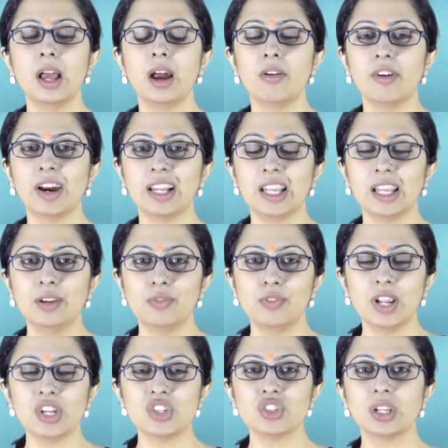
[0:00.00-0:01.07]
While
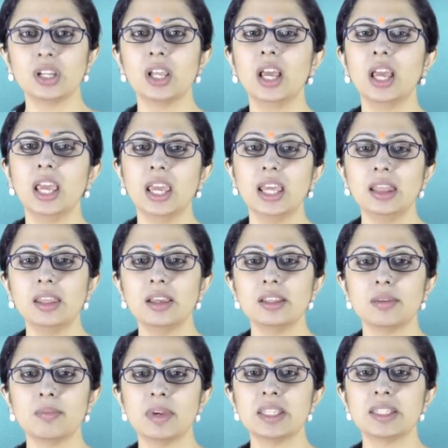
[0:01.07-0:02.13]
inflation in
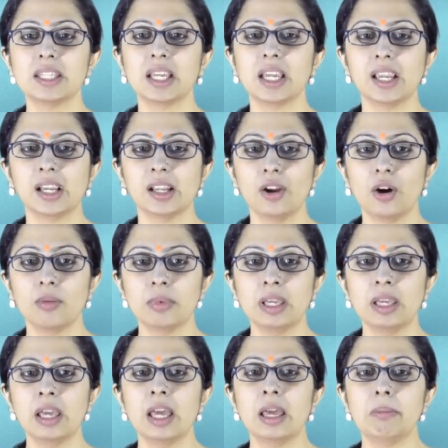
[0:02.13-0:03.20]
the domestic economy